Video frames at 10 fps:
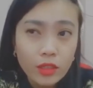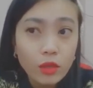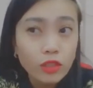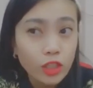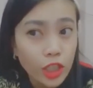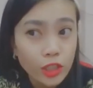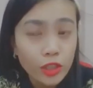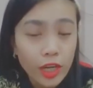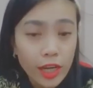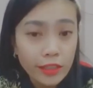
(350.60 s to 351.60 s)
don't change
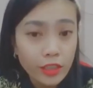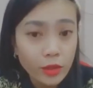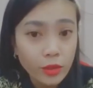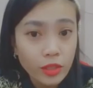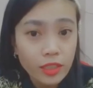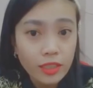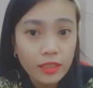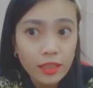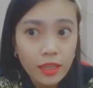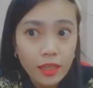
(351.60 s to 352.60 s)
your attitude.
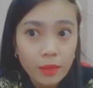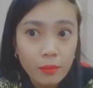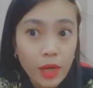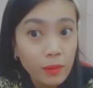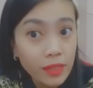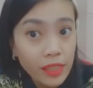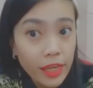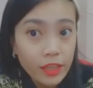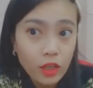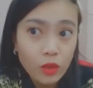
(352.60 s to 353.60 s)
Stay bubbly
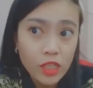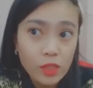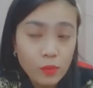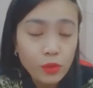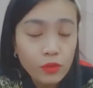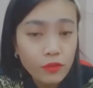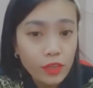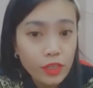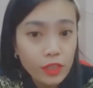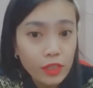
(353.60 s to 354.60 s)
and always put your
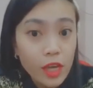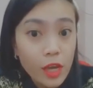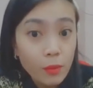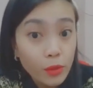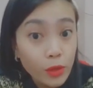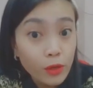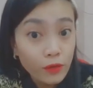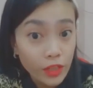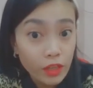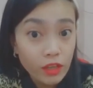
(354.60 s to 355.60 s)
feet
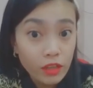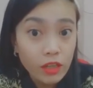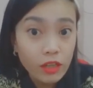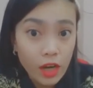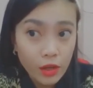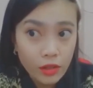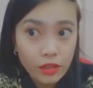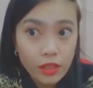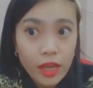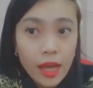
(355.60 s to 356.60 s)
on the ground.
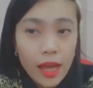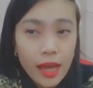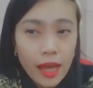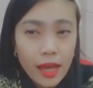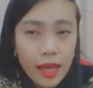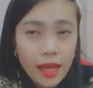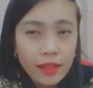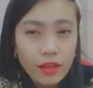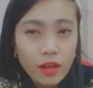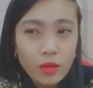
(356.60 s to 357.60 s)
And
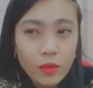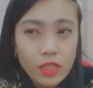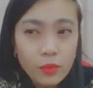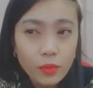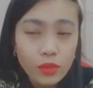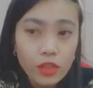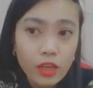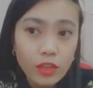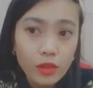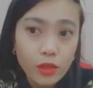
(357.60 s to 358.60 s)
always put
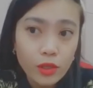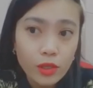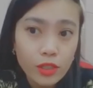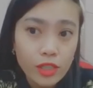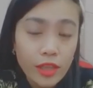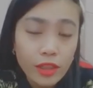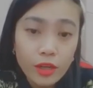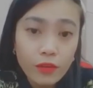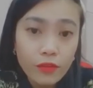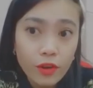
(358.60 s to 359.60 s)
God to your center
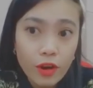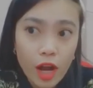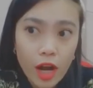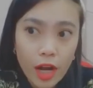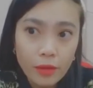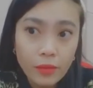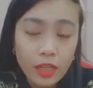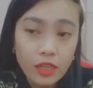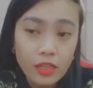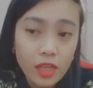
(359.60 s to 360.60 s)
of your heart
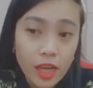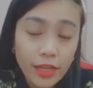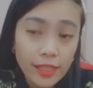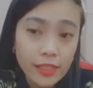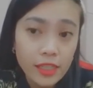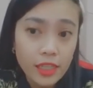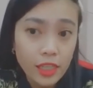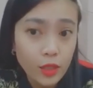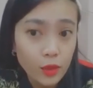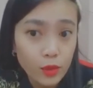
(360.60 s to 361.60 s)
because God is in
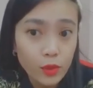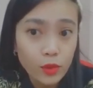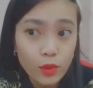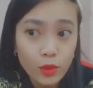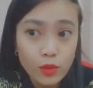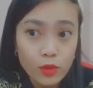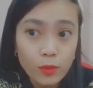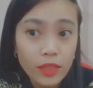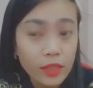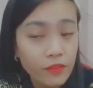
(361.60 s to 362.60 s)
you to those who believe in